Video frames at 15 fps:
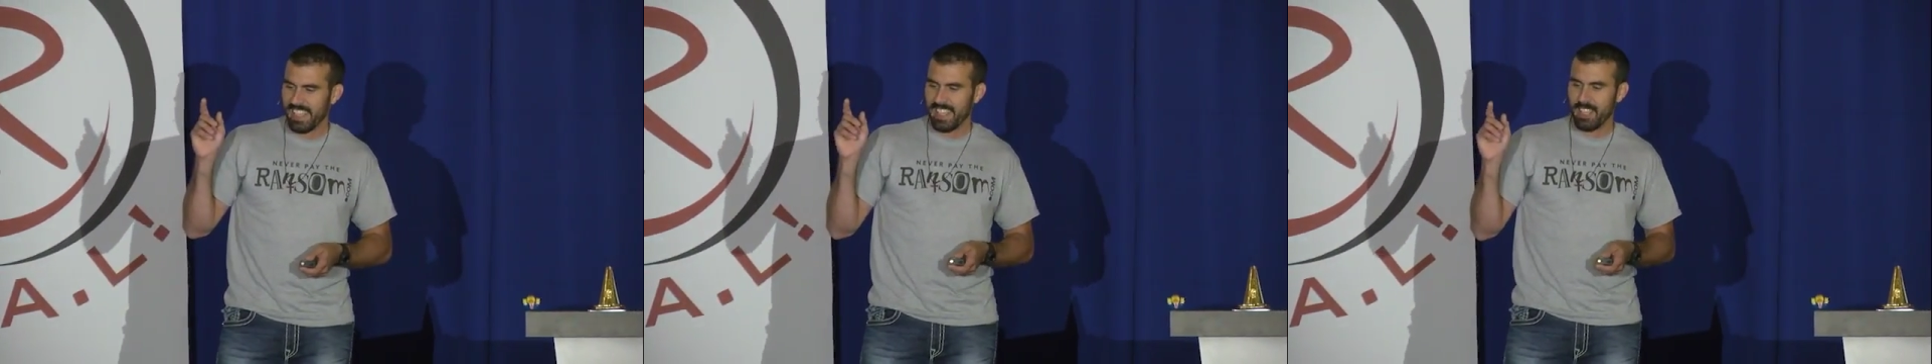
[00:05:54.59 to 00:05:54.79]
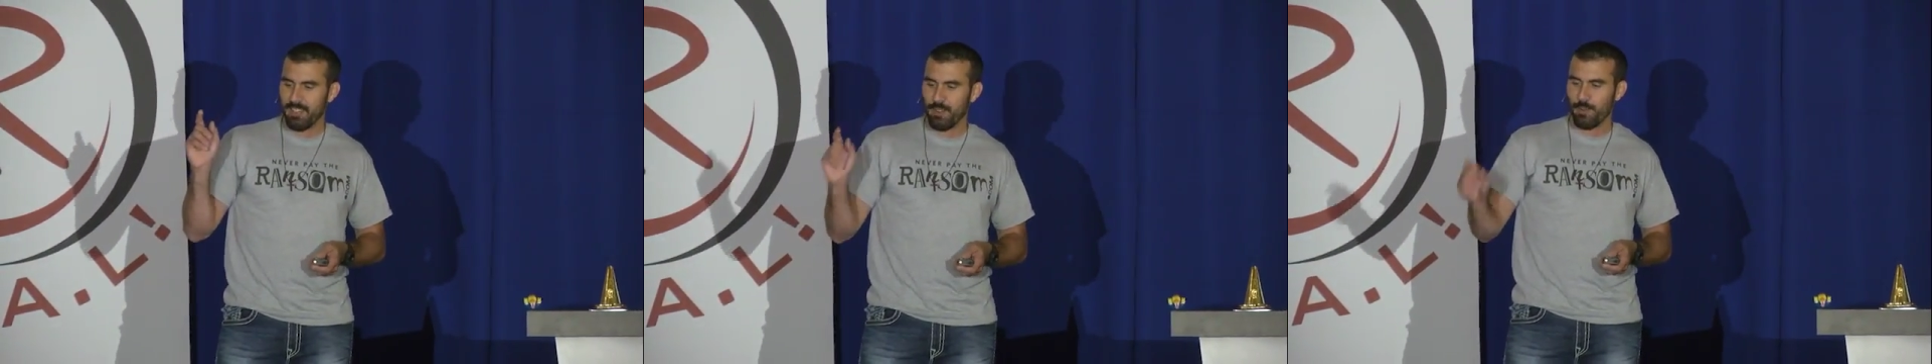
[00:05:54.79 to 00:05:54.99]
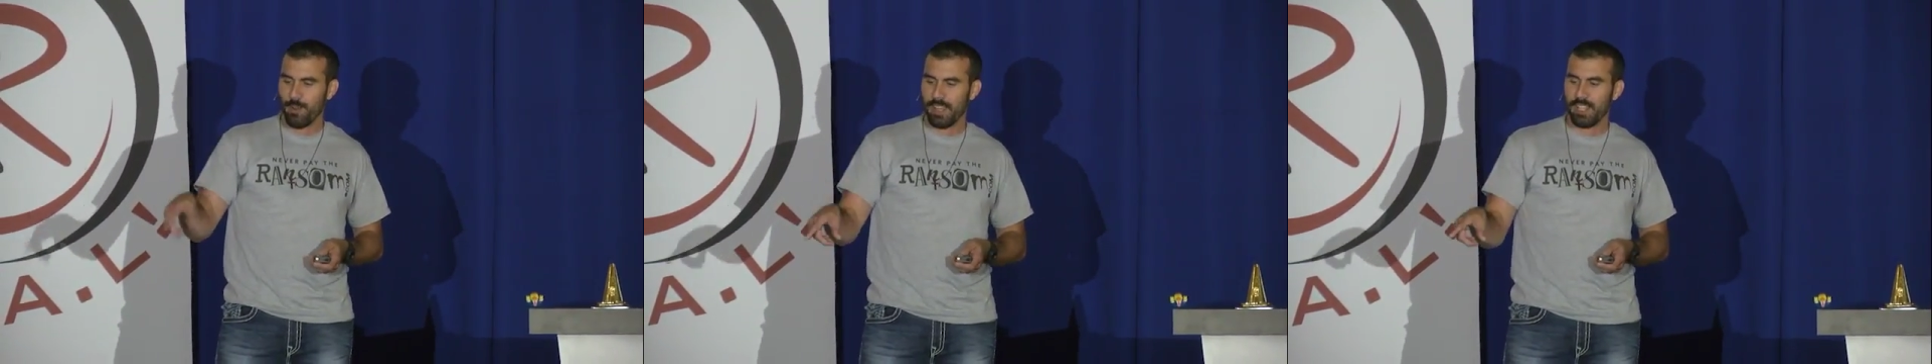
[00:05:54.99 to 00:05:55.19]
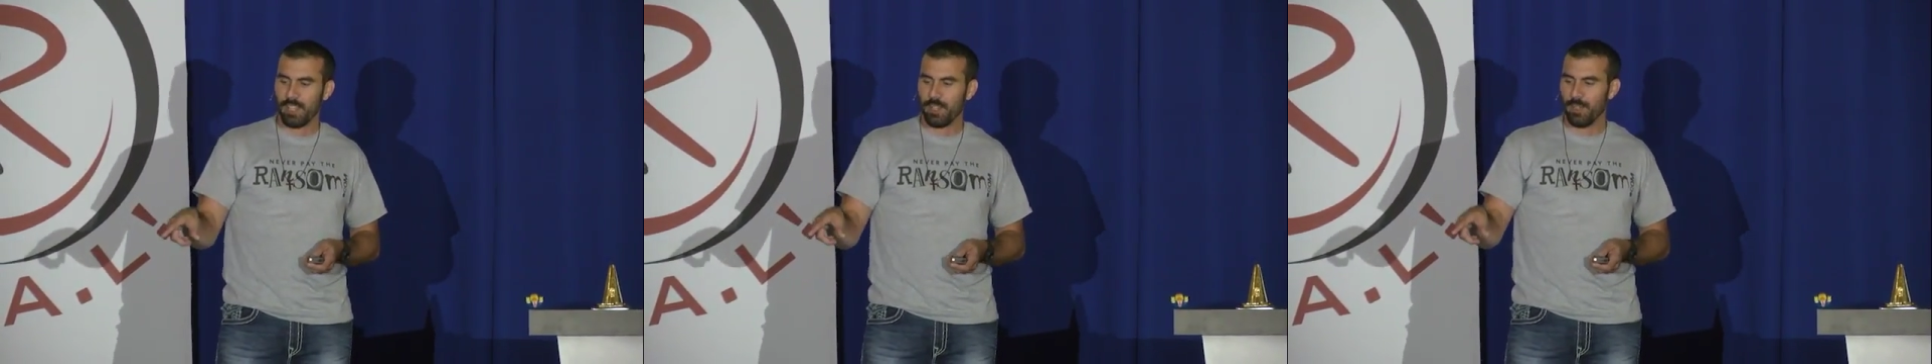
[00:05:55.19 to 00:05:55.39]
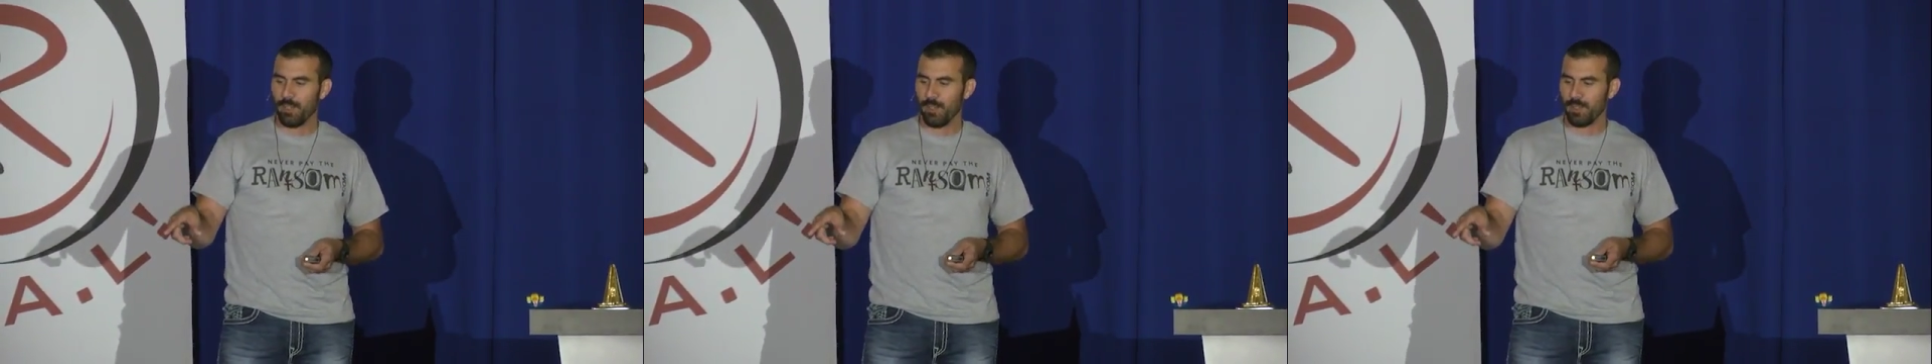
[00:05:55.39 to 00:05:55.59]
We
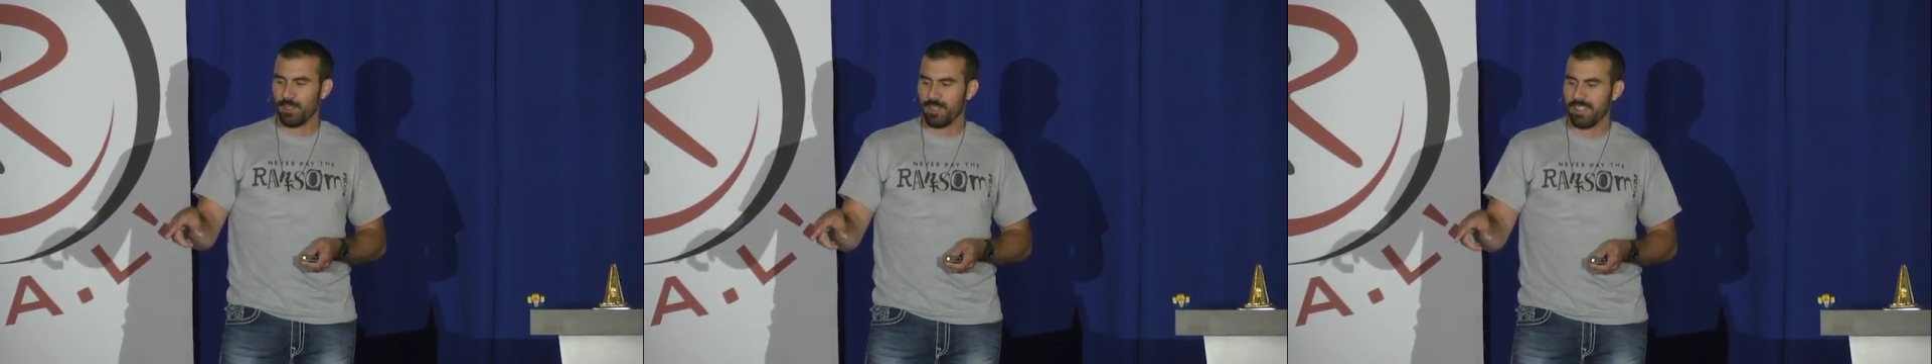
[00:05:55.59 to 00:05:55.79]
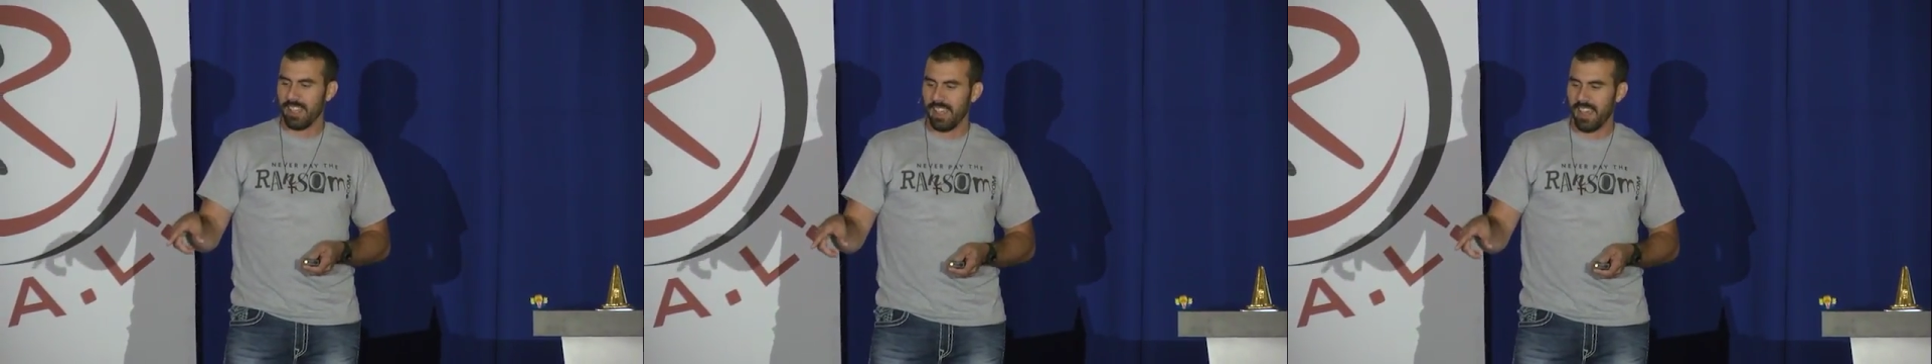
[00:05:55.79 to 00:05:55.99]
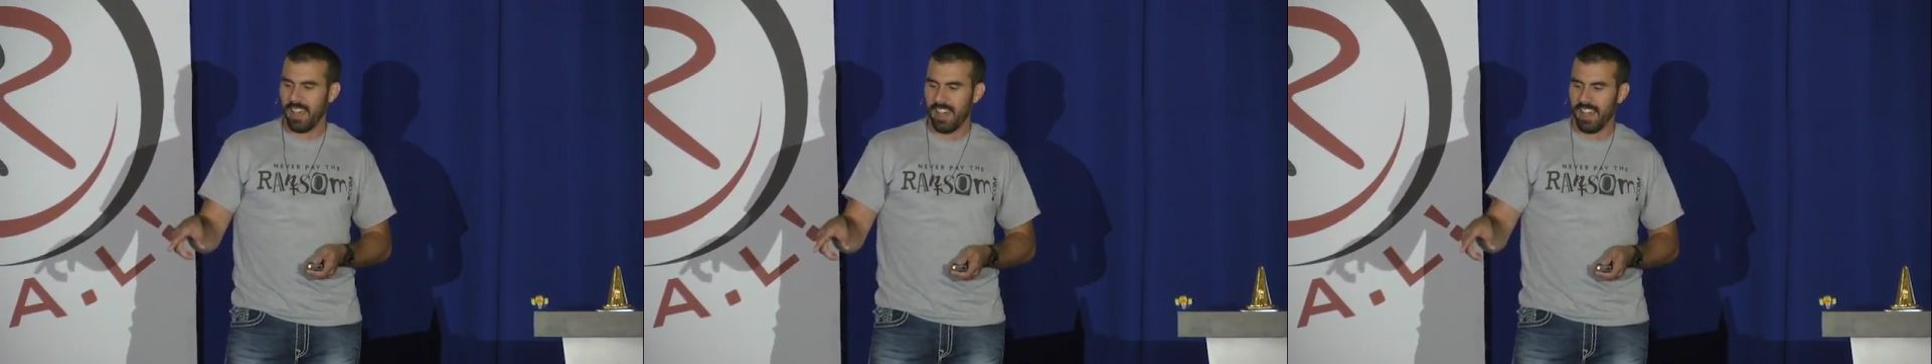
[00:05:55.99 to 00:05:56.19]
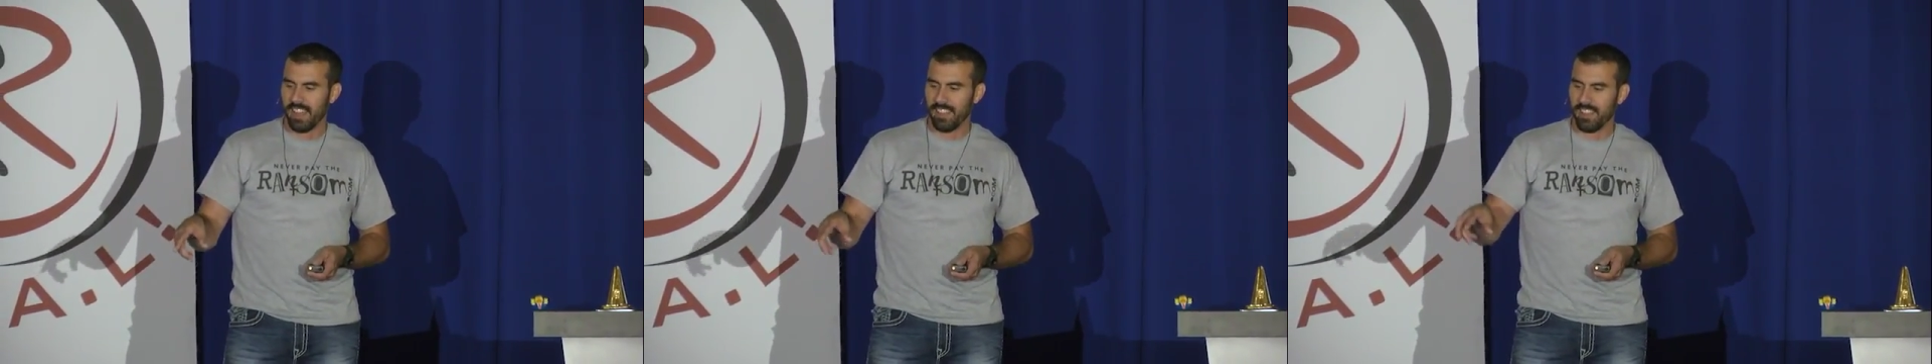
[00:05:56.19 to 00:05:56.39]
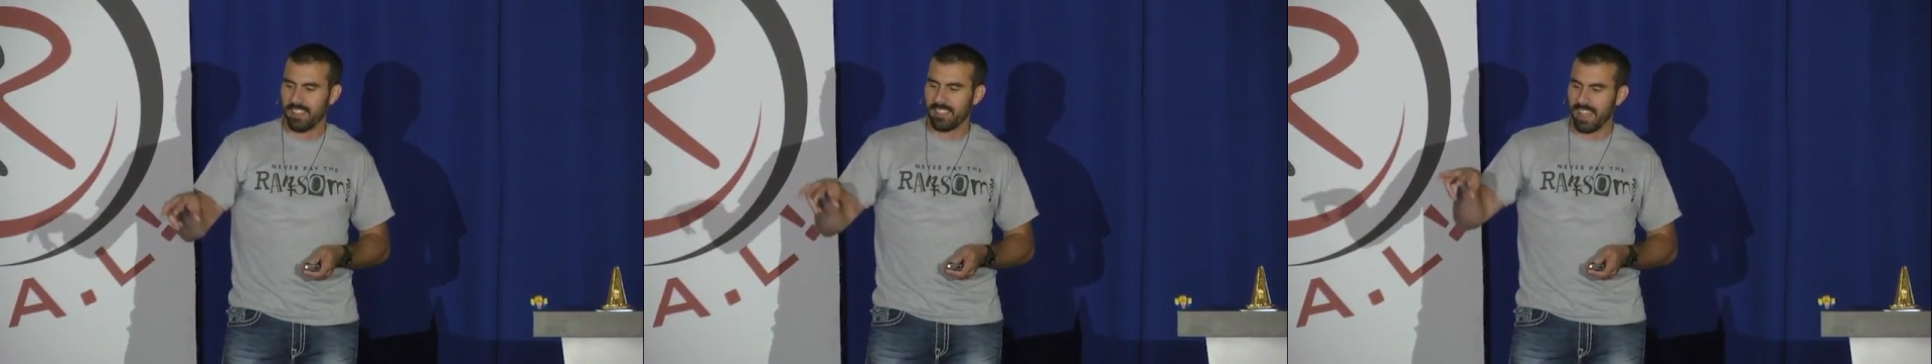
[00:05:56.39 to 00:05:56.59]
used
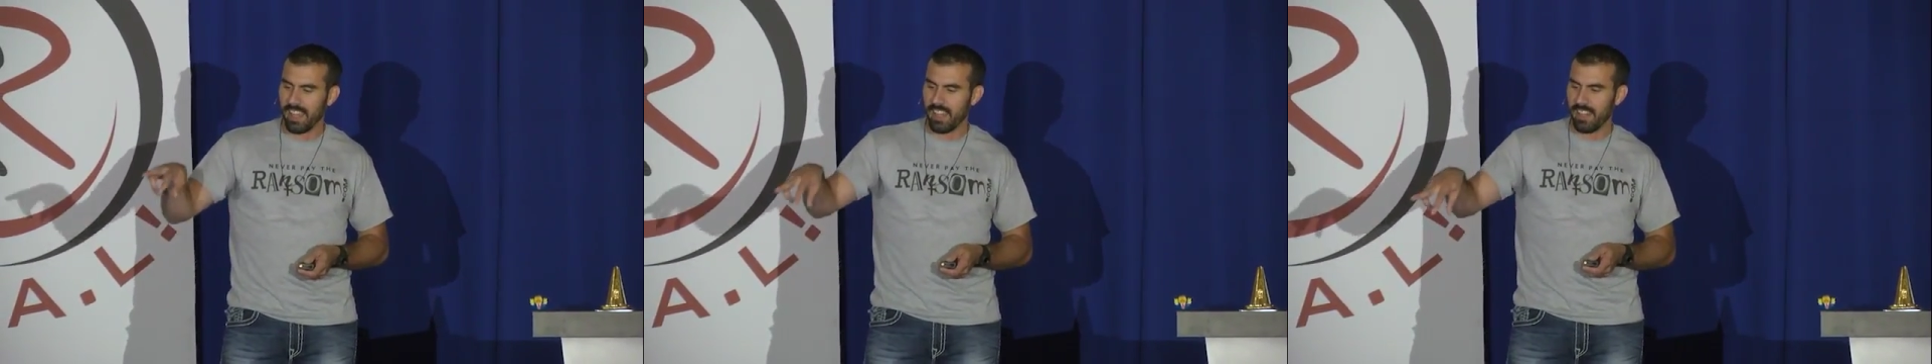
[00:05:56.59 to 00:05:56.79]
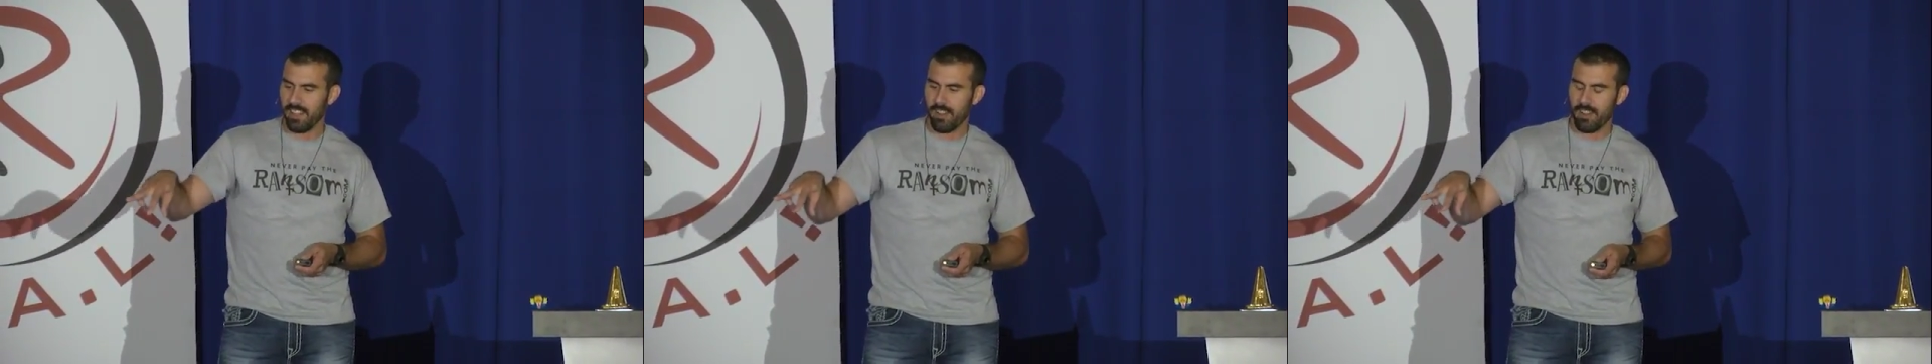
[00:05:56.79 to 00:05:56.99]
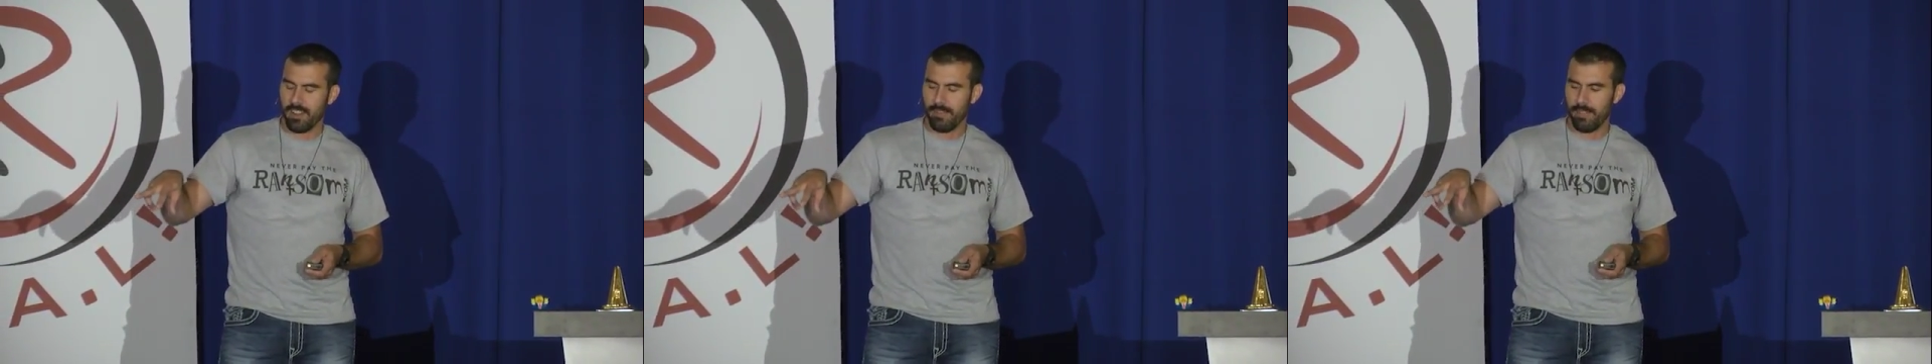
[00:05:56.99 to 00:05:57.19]
the secondary